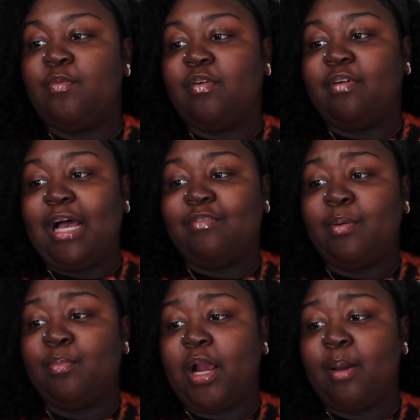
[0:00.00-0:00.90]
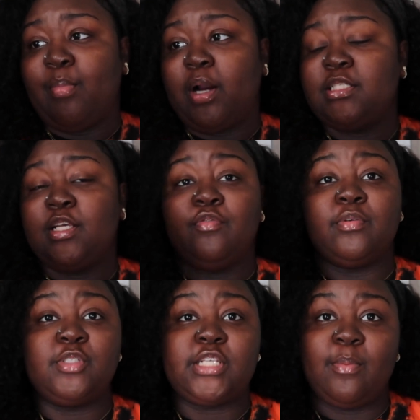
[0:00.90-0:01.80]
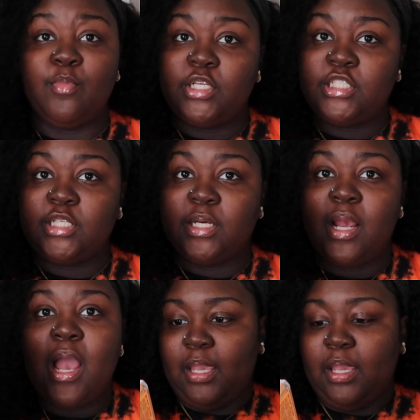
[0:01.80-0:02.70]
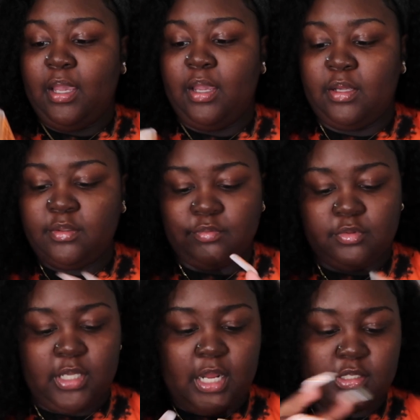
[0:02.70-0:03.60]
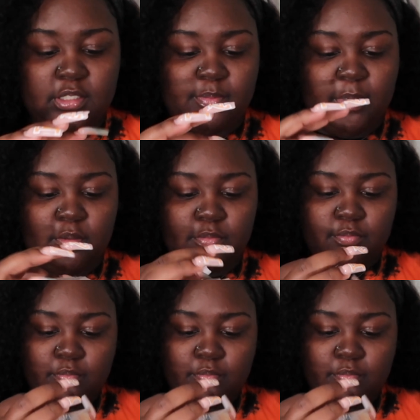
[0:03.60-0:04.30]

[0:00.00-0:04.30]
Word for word: revive and brighten bar soap from shea moisture and how does it smell